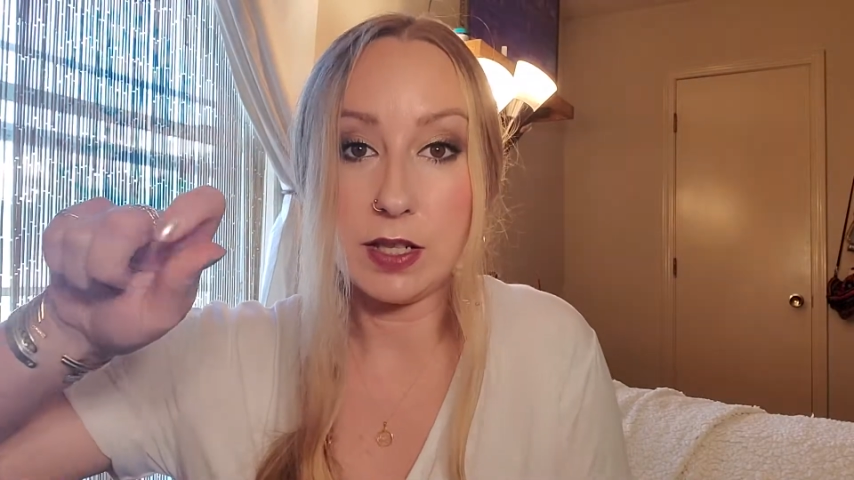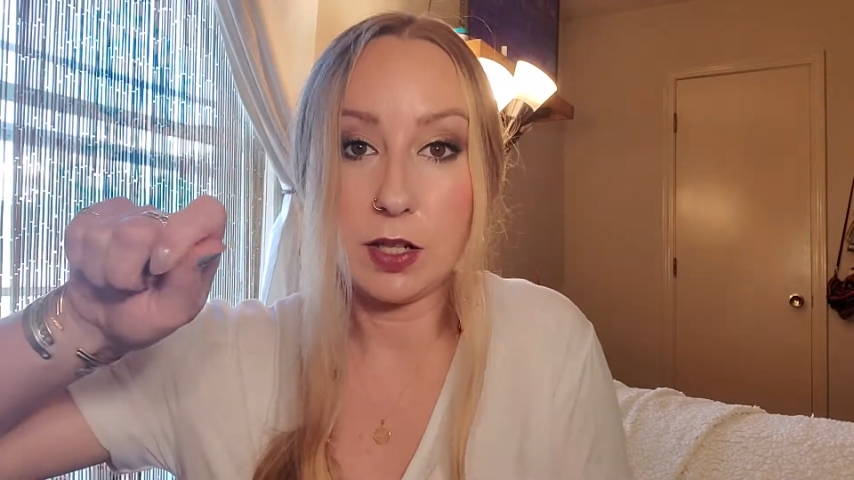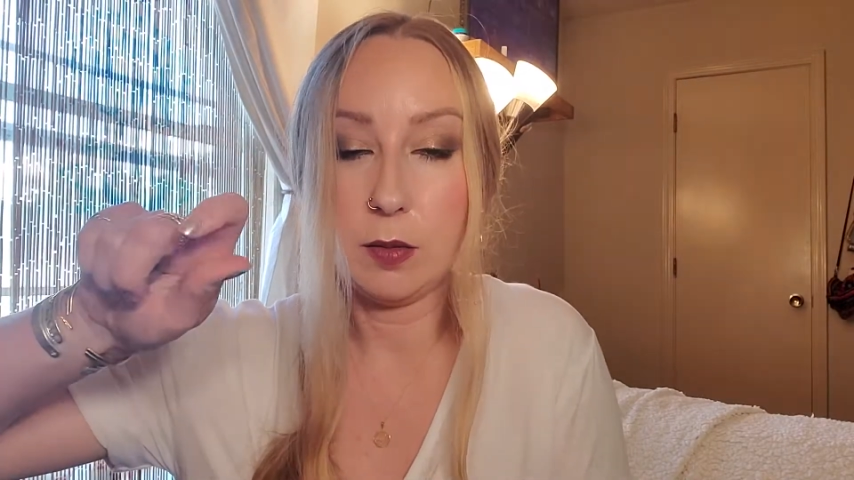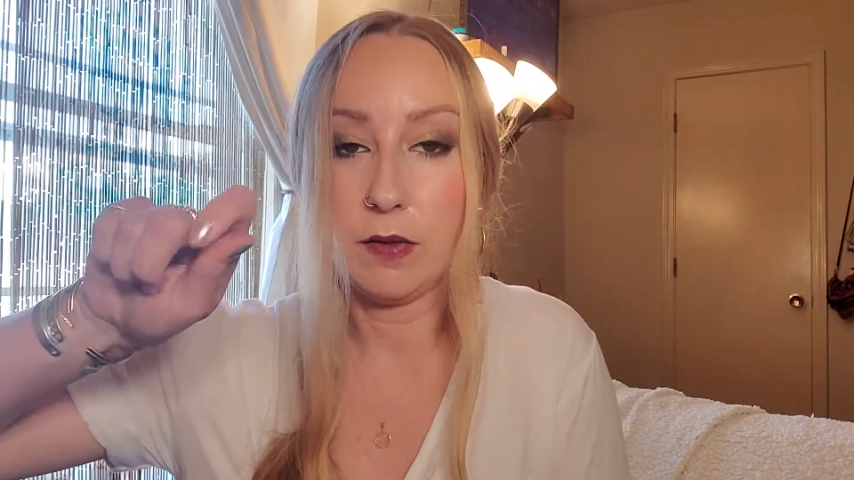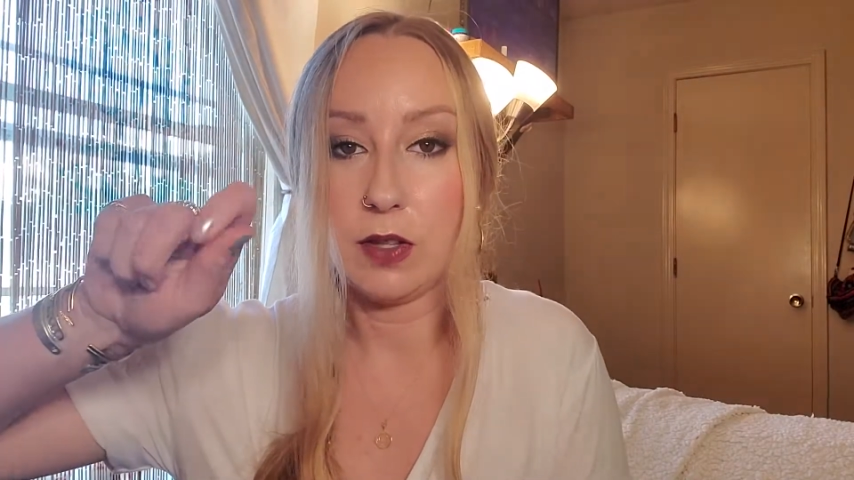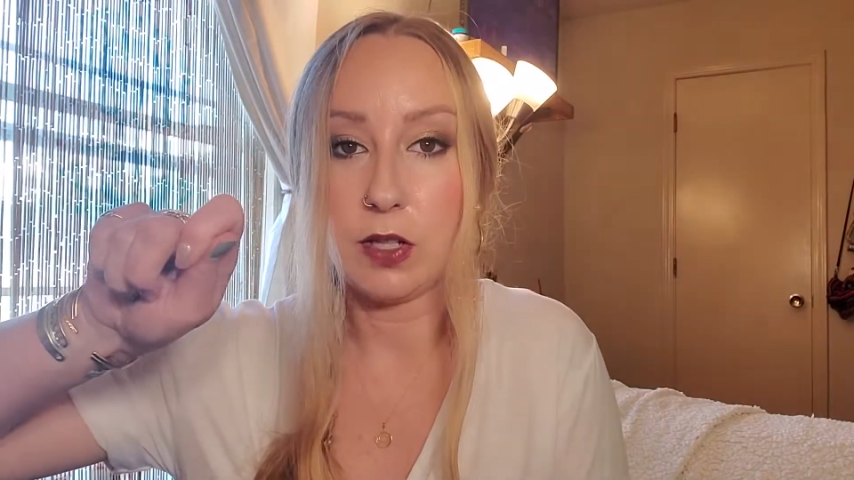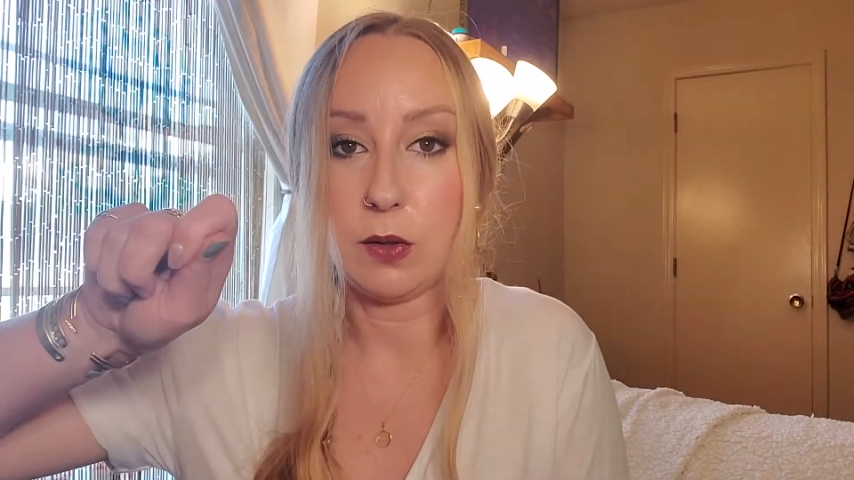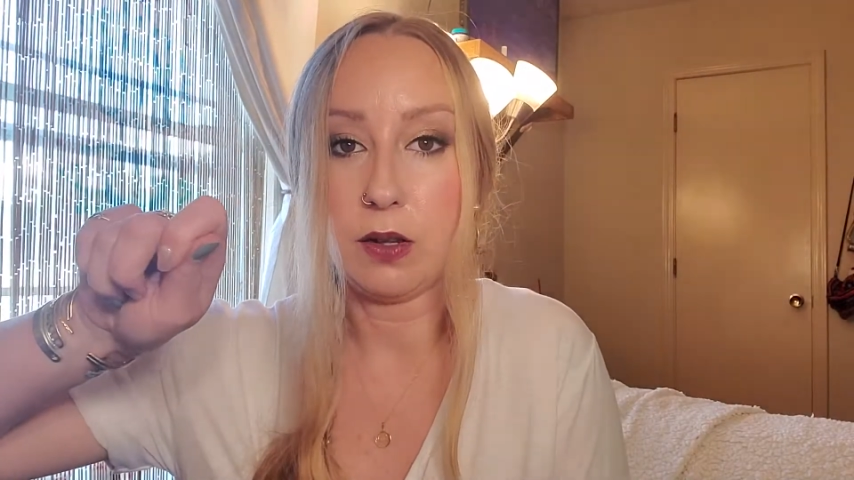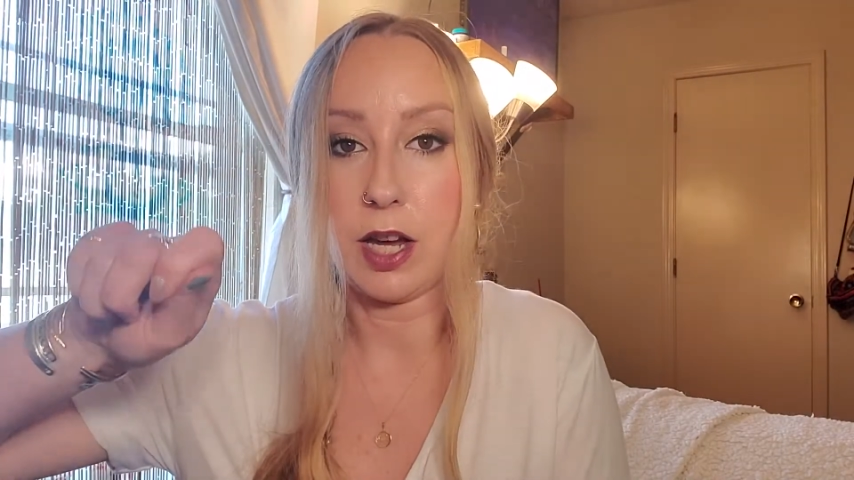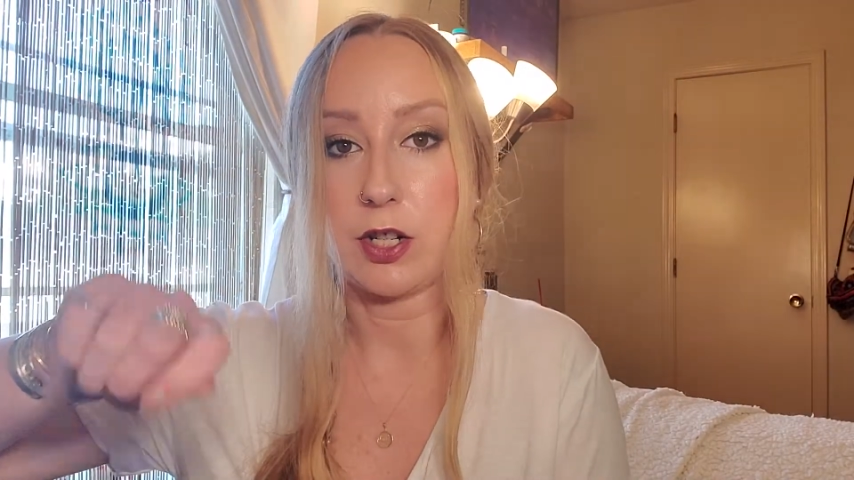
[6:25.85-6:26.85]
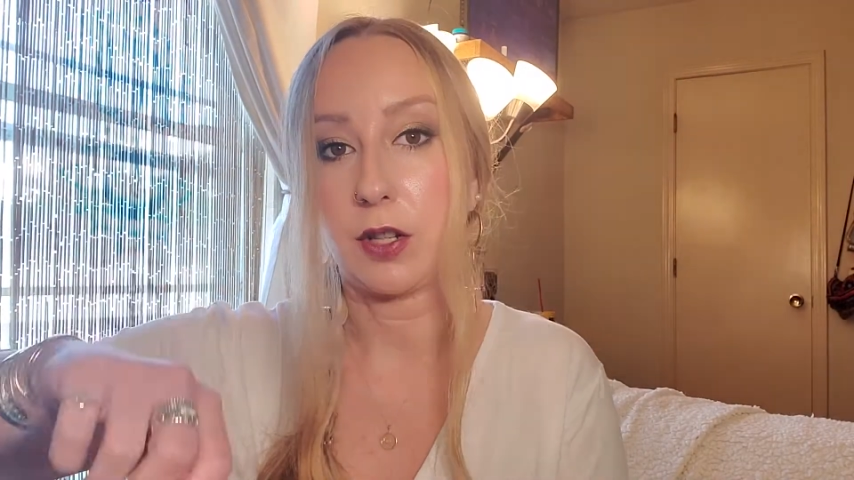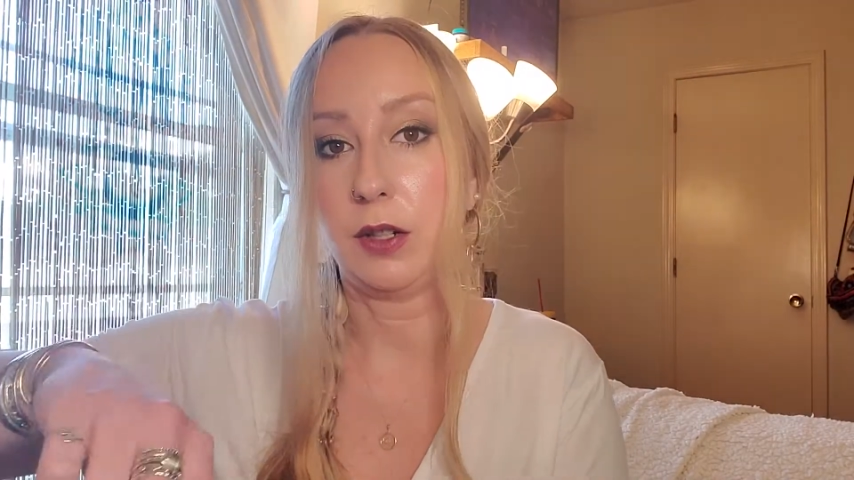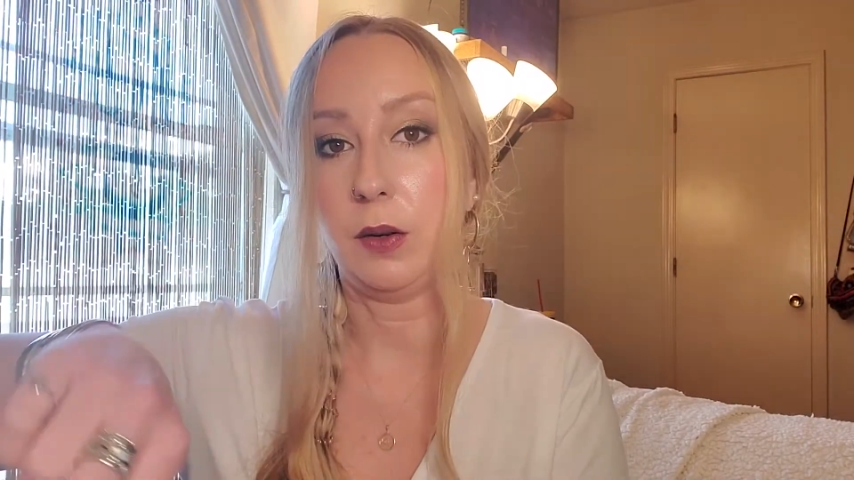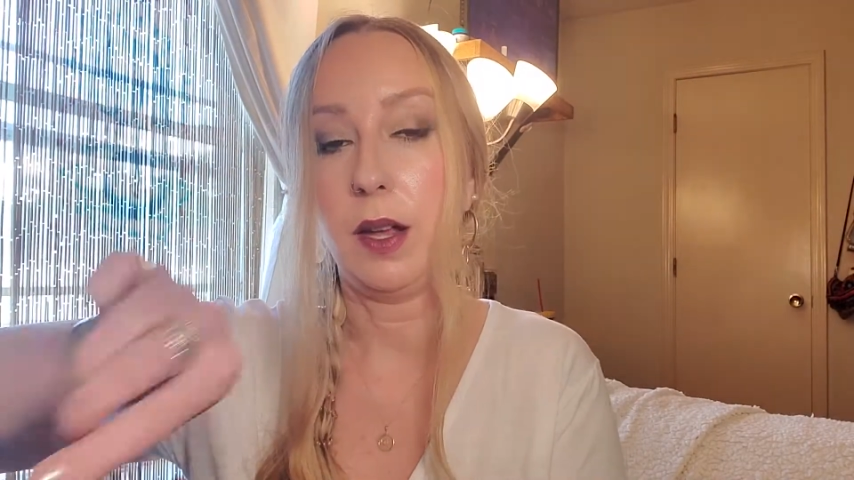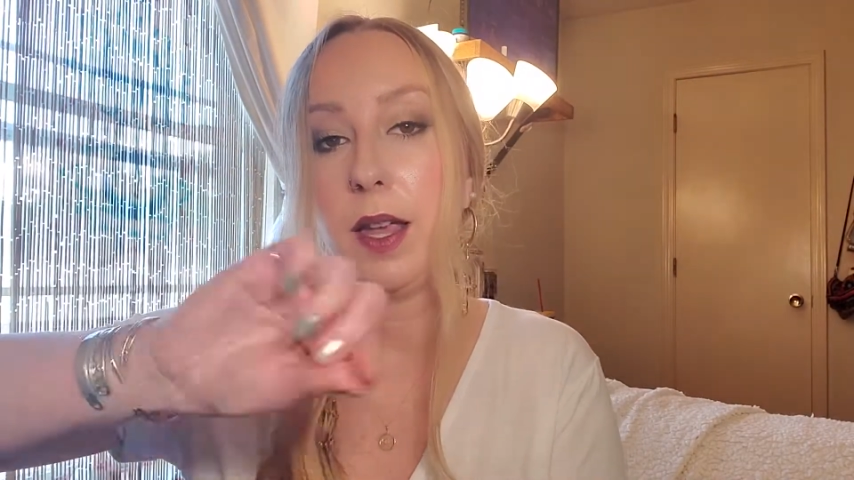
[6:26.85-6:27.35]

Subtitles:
tube of the duo lash glue,